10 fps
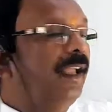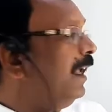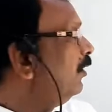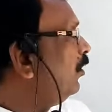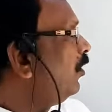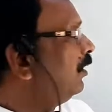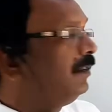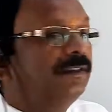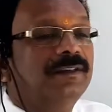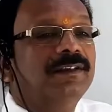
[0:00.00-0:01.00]
an
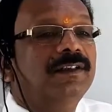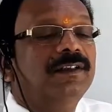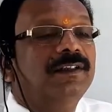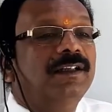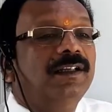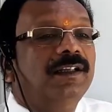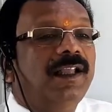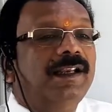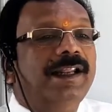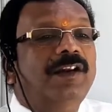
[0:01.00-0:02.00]

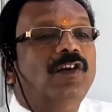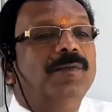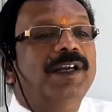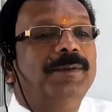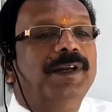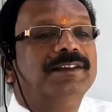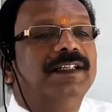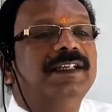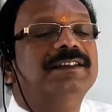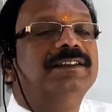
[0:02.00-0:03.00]
analog
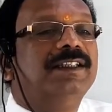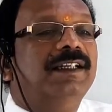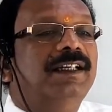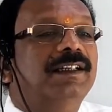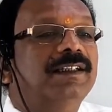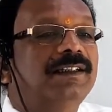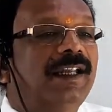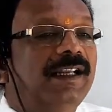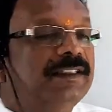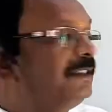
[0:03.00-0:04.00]
multiplexer is a circuit
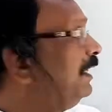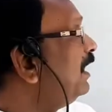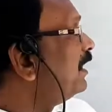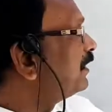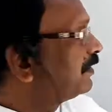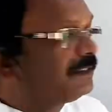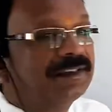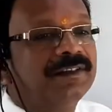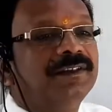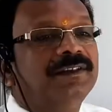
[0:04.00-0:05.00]
that steers